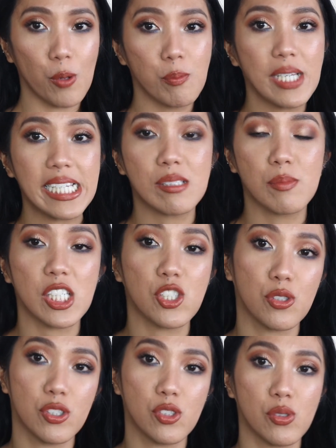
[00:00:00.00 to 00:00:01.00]
Please make
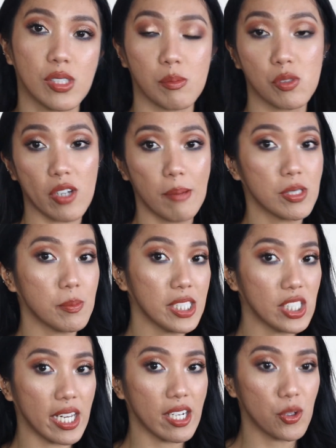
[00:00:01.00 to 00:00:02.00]
sure to subscribe to my
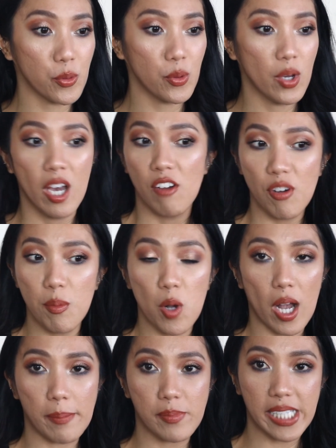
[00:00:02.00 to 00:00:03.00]
channel for more
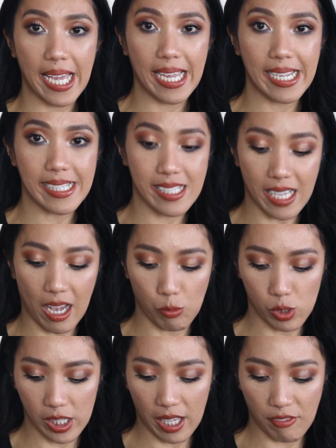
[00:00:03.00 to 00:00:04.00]
updates. I
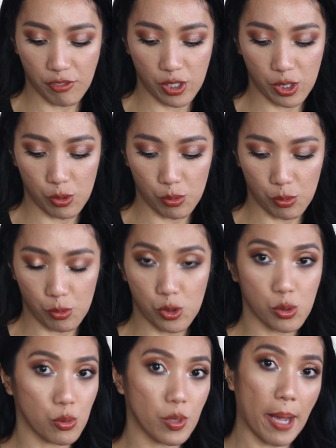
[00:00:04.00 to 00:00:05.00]
would love for you
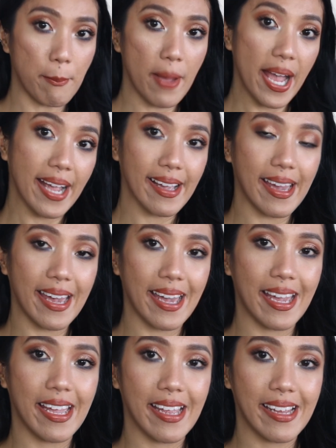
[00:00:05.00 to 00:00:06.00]
to come back,
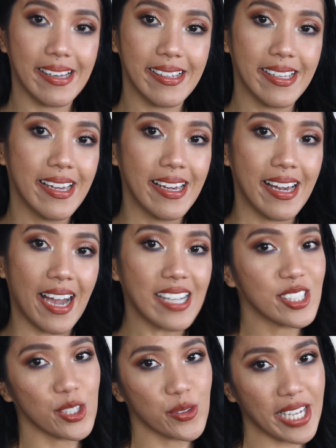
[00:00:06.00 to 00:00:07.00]
and
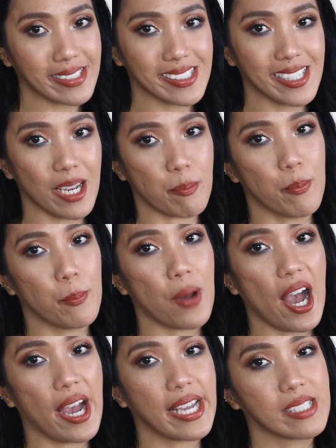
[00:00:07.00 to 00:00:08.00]
until next time,
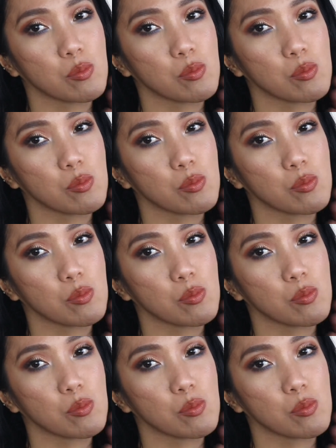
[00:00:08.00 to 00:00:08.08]
bye.